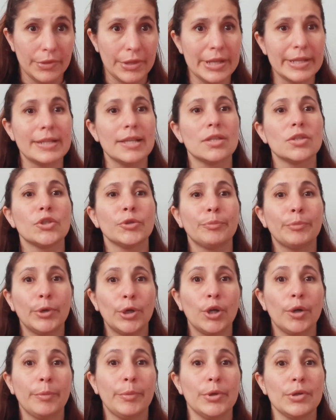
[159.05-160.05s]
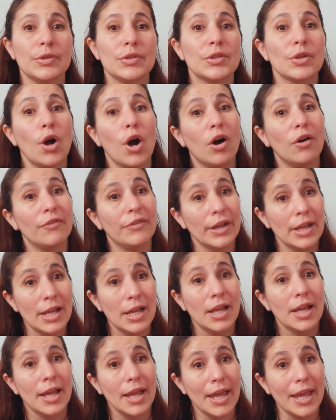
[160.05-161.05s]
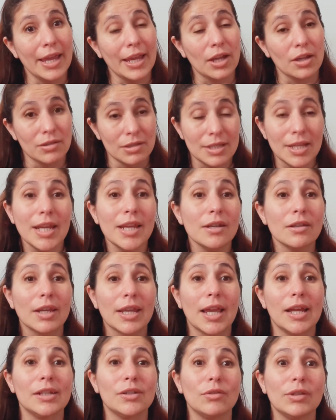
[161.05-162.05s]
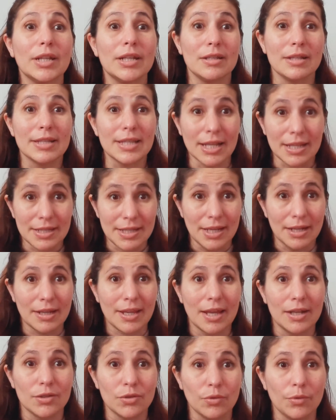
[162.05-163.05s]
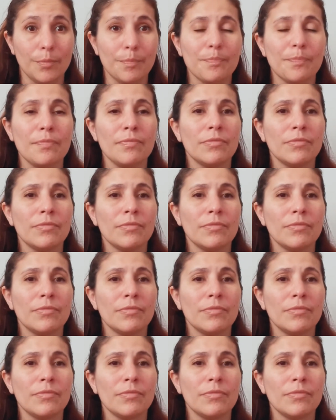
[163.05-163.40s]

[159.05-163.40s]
This is the purpose of a container candle and a scented candle.